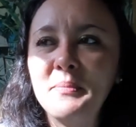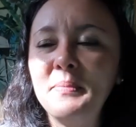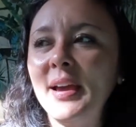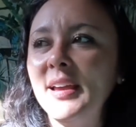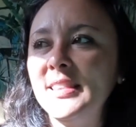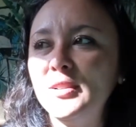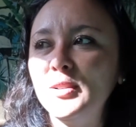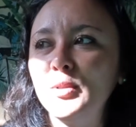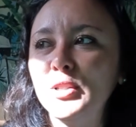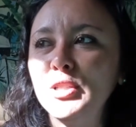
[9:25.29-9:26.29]
but
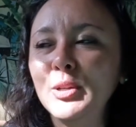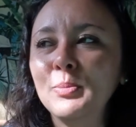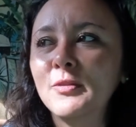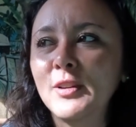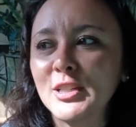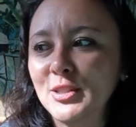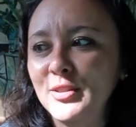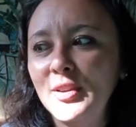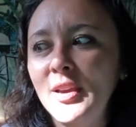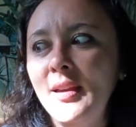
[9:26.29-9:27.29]
there were 2 professional